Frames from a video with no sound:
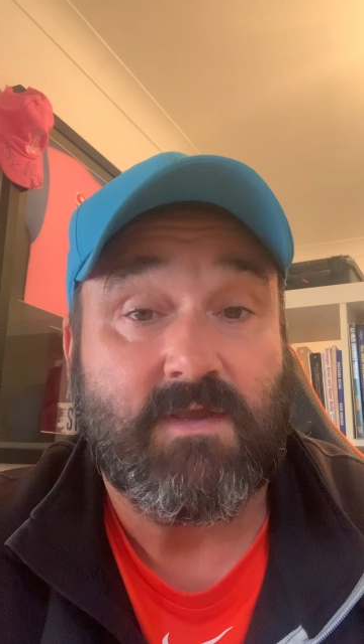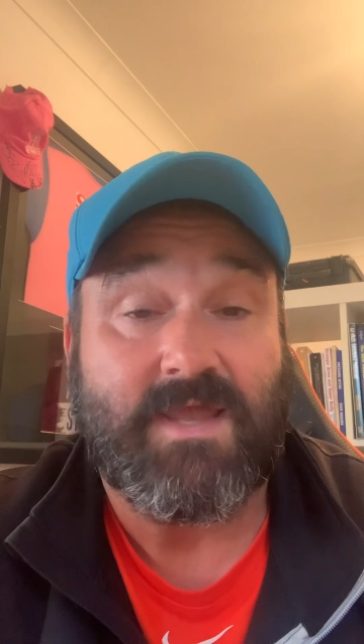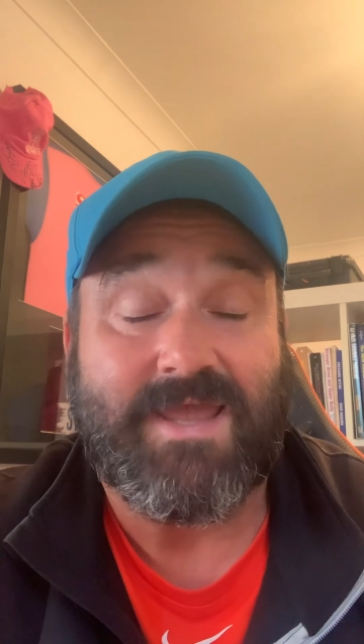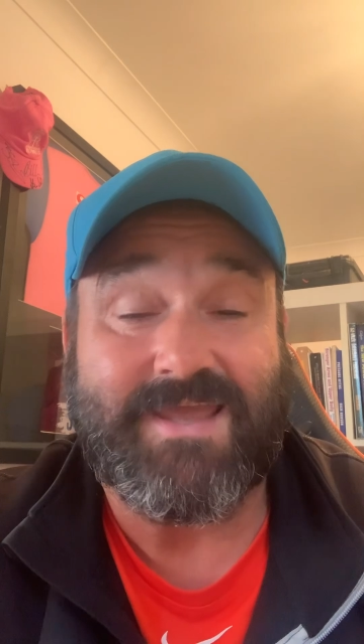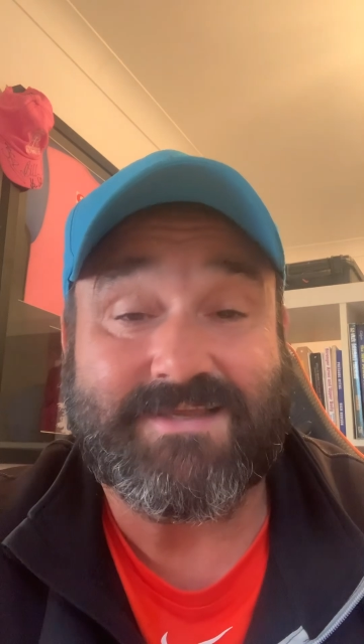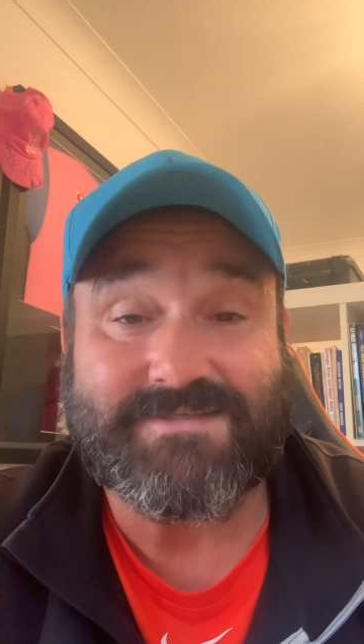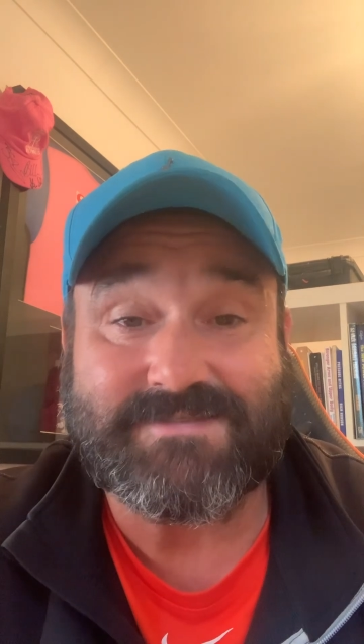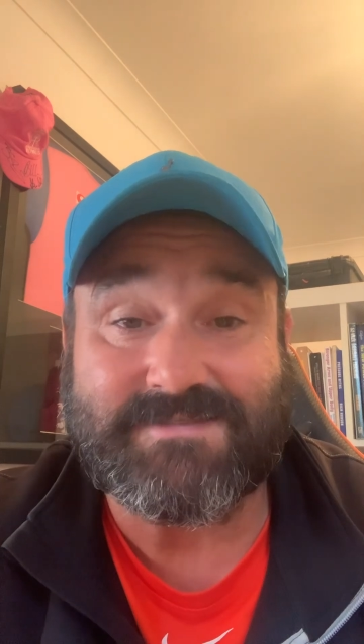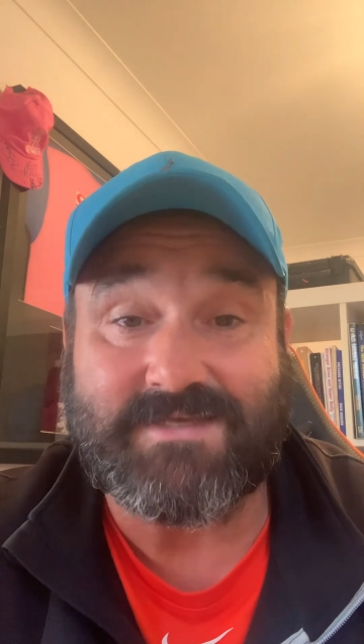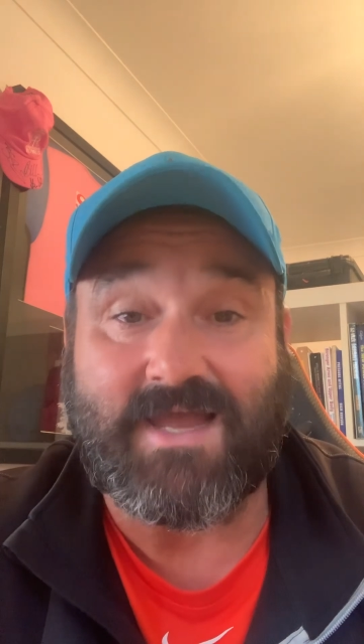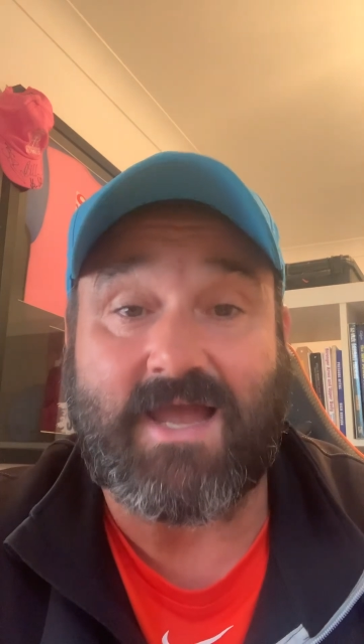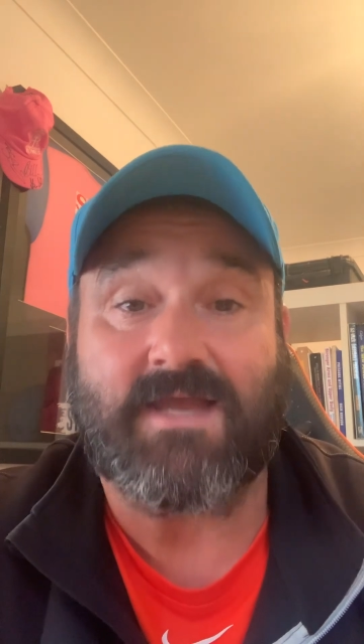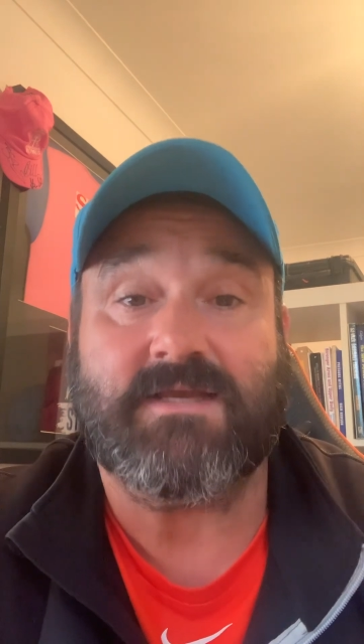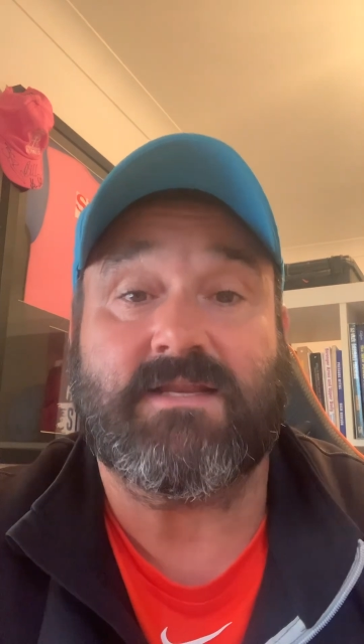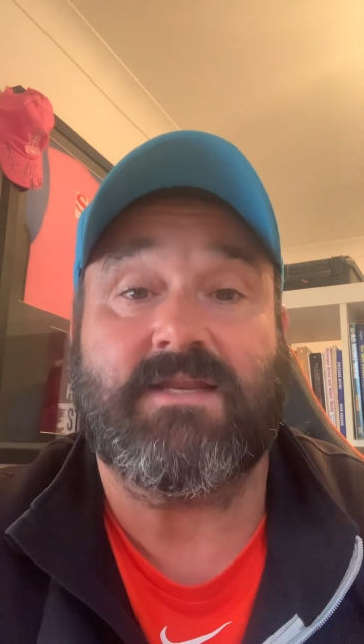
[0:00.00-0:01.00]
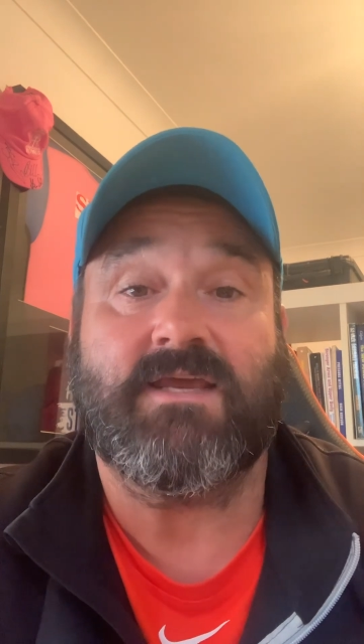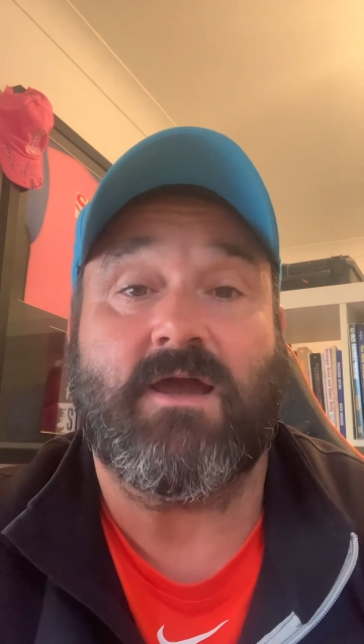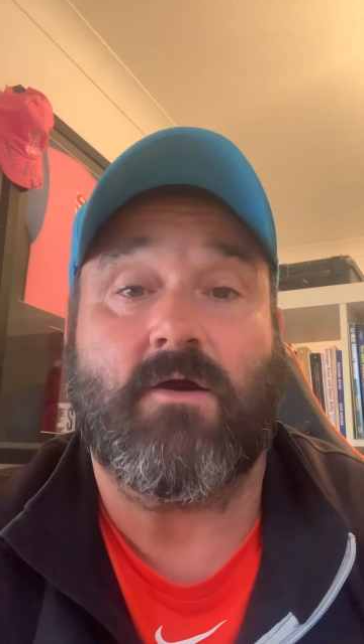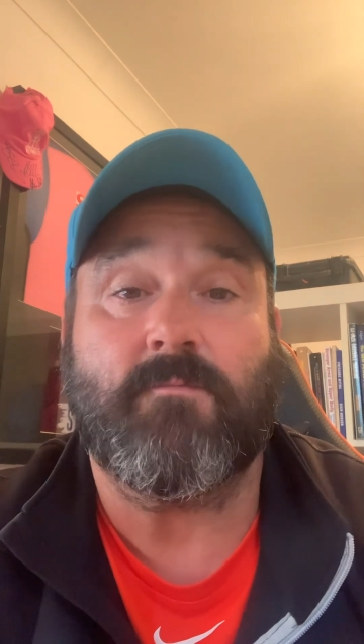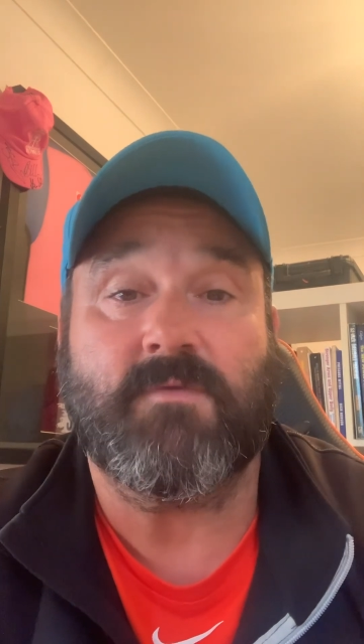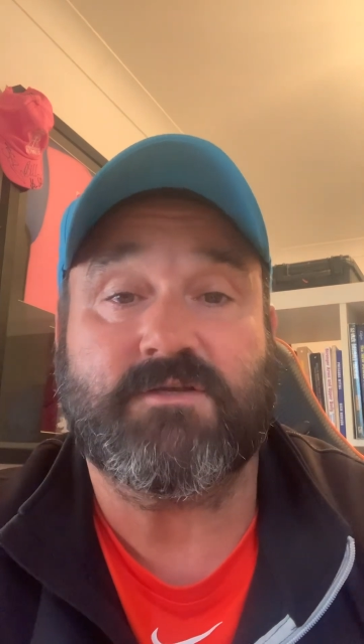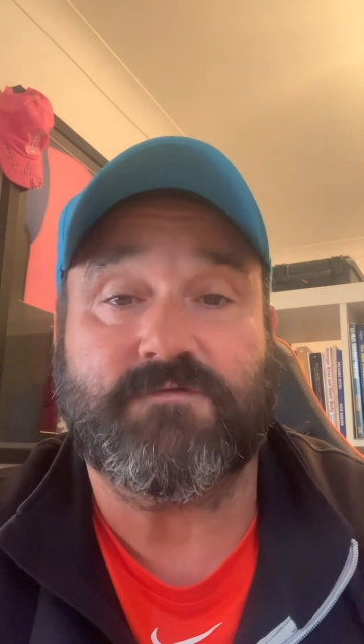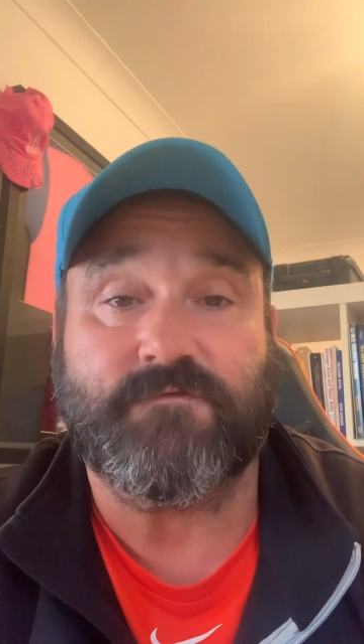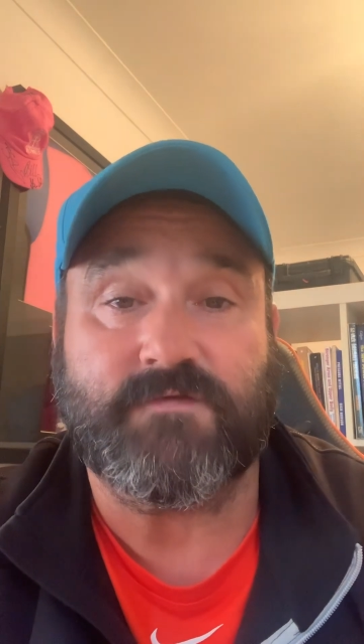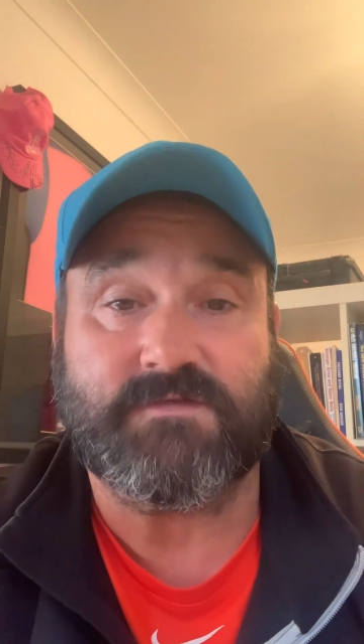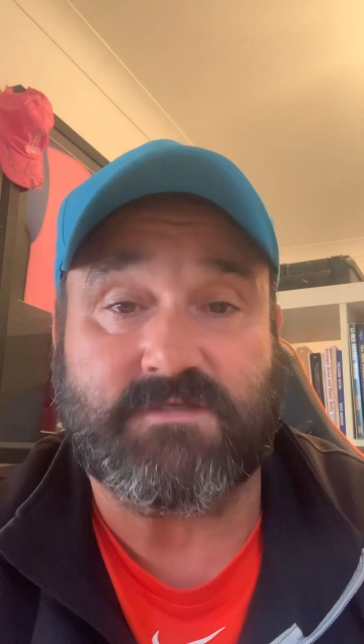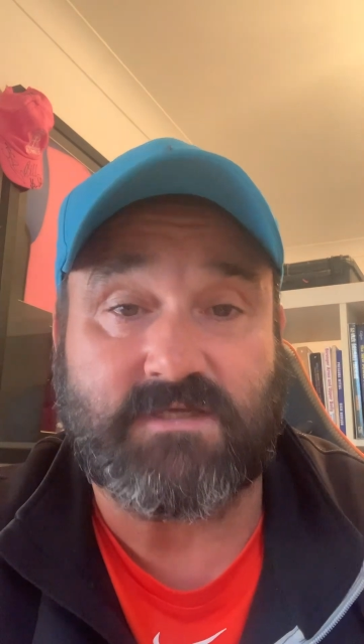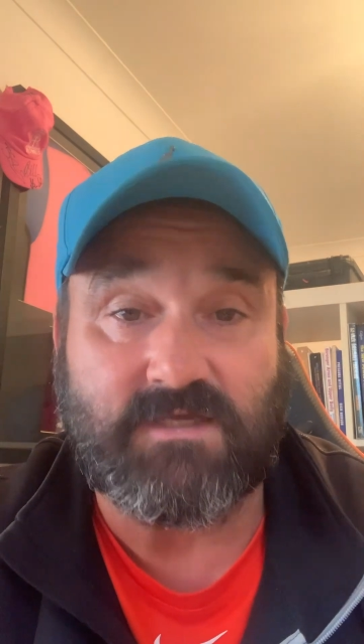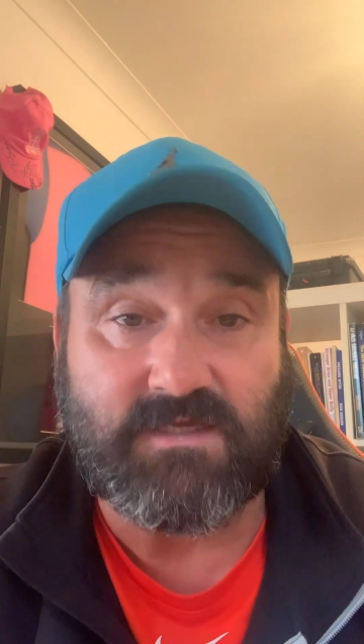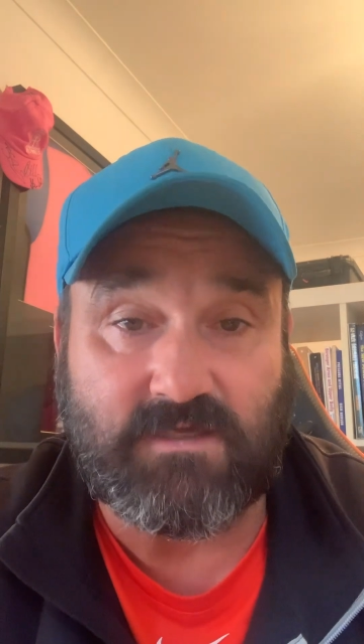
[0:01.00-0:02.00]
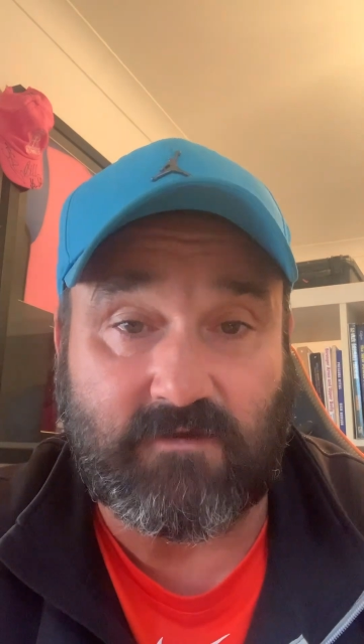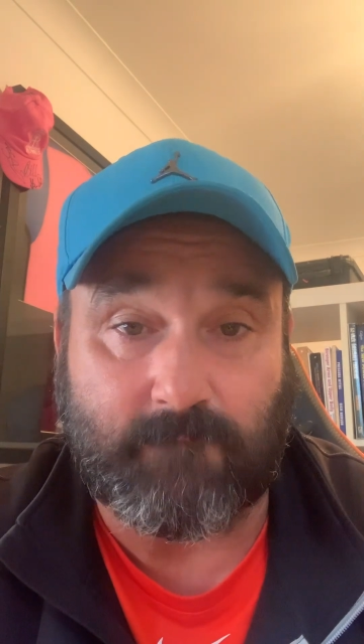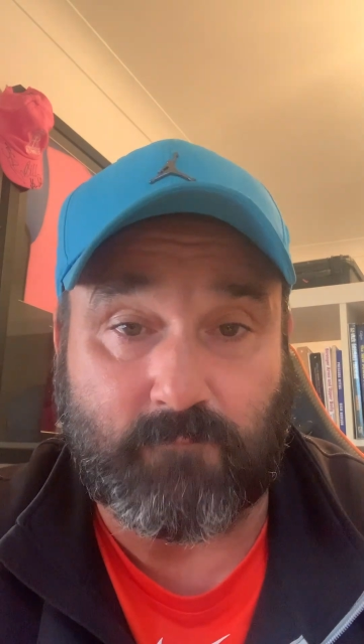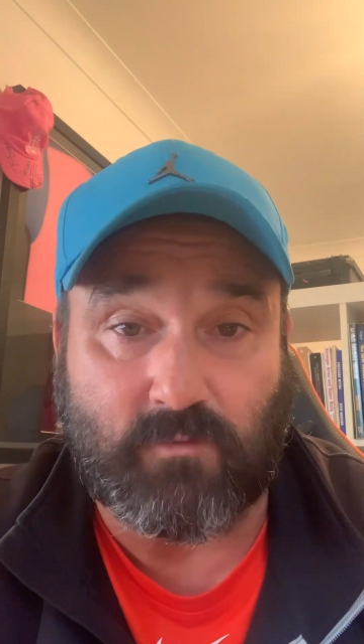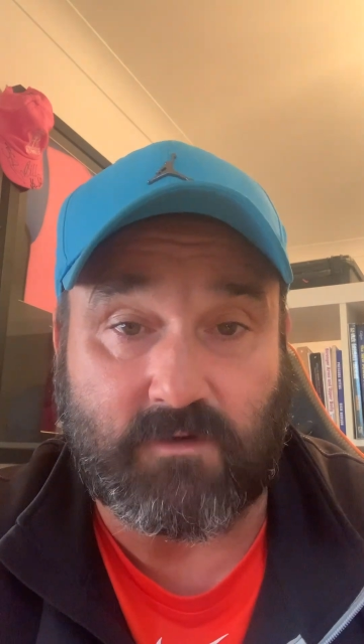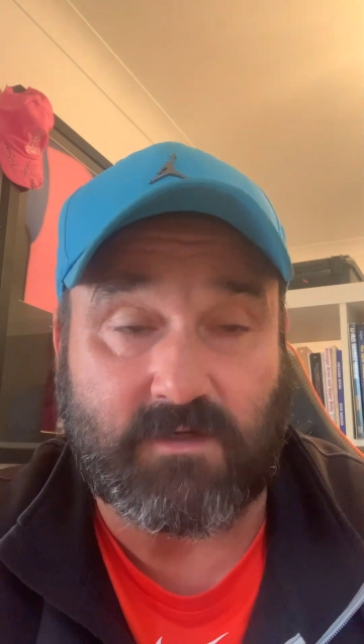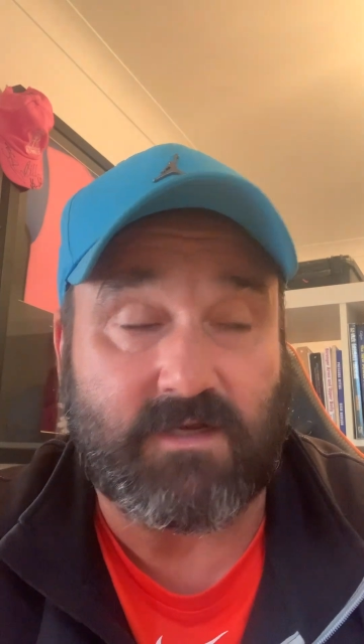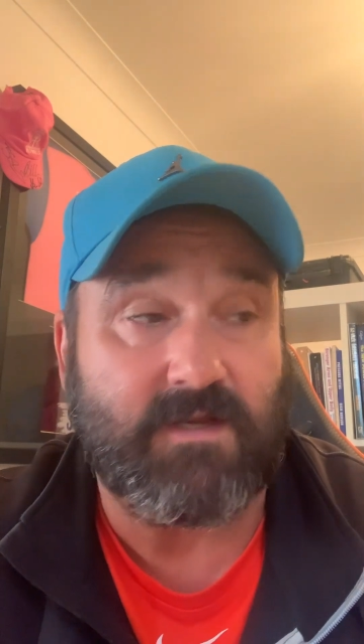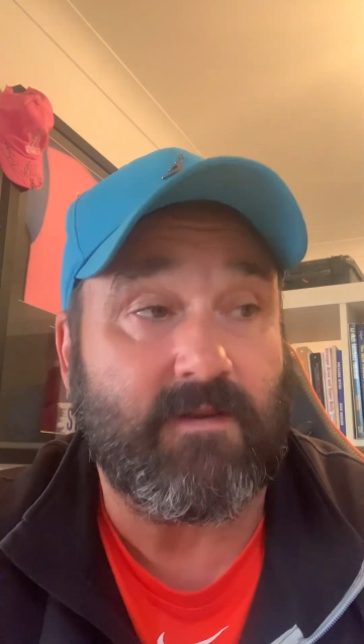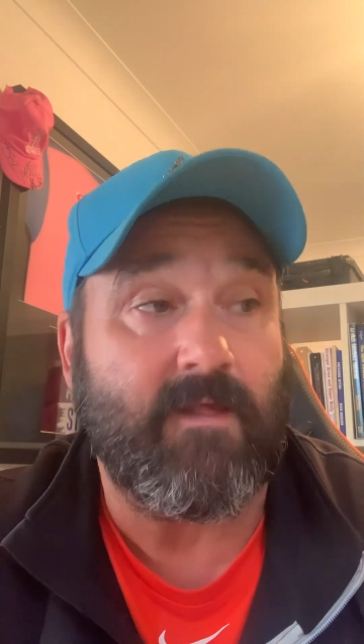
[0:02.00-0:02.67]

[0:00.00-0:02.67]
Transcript: exactly how much fatigue you're putting in,